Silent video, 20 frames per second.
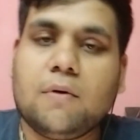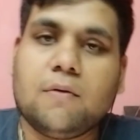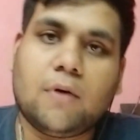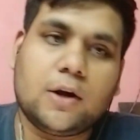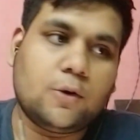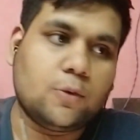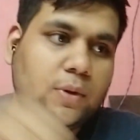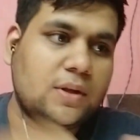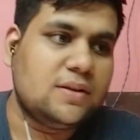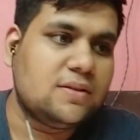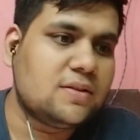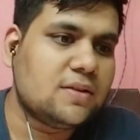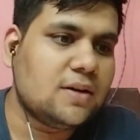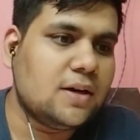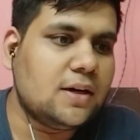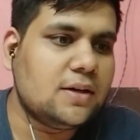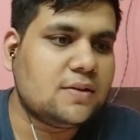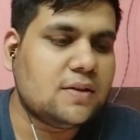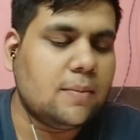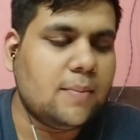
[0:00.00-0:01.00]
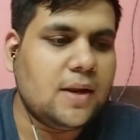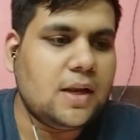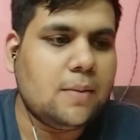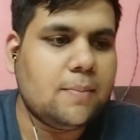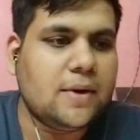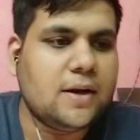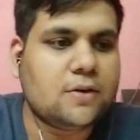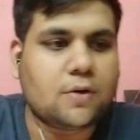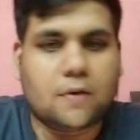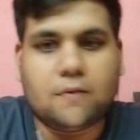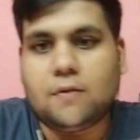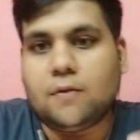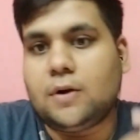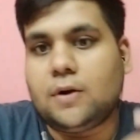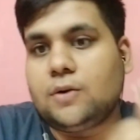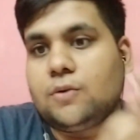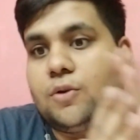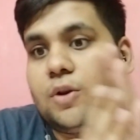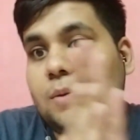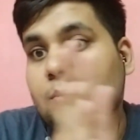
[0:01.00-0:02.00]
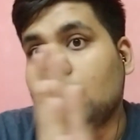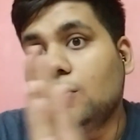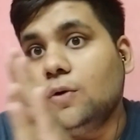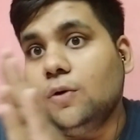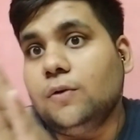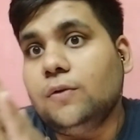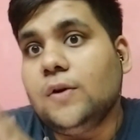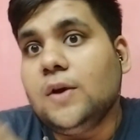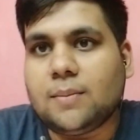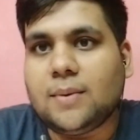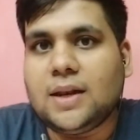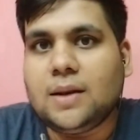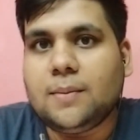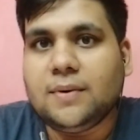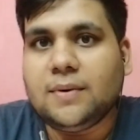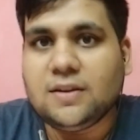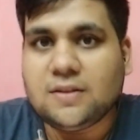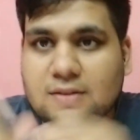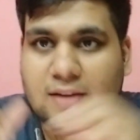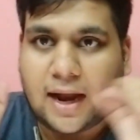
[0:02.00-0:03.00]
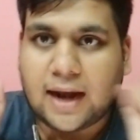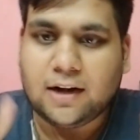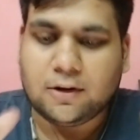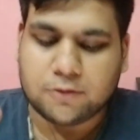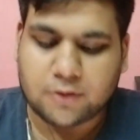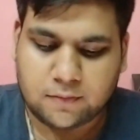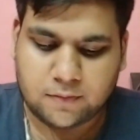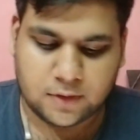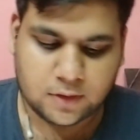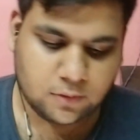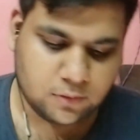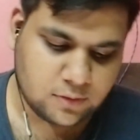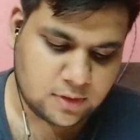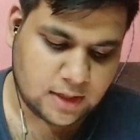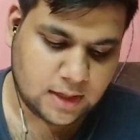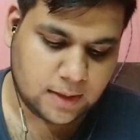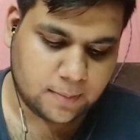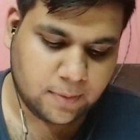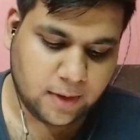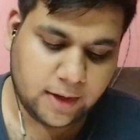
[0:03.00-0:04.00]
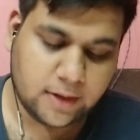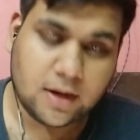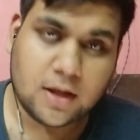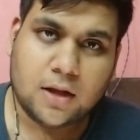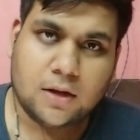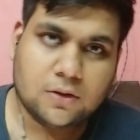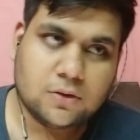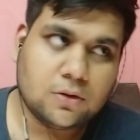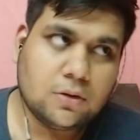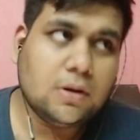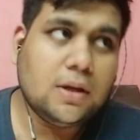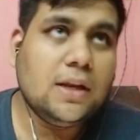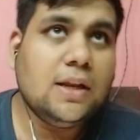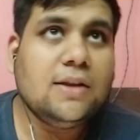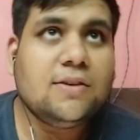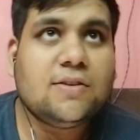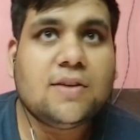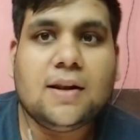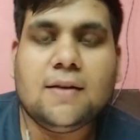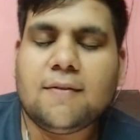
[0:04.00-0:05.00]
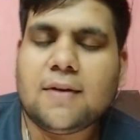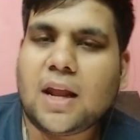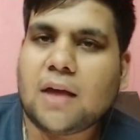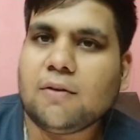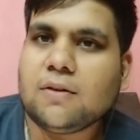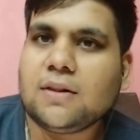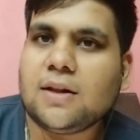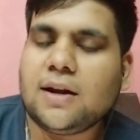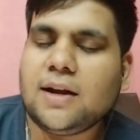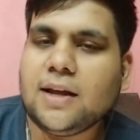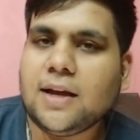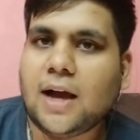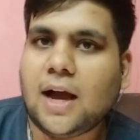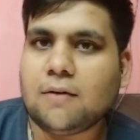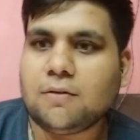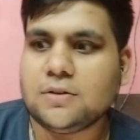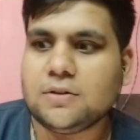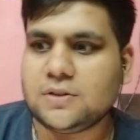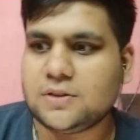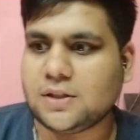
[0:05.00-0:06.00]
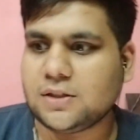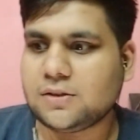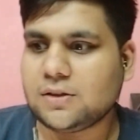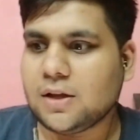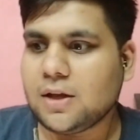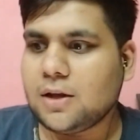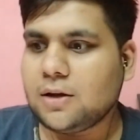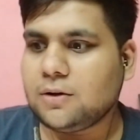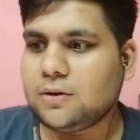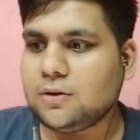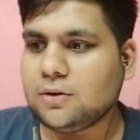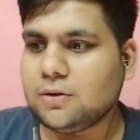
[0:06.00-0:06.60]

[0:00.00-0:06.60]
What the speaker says: We want to insert some elements or we want to remove some elements. That's when we use heap, right? So initially when I was learning, I was just, you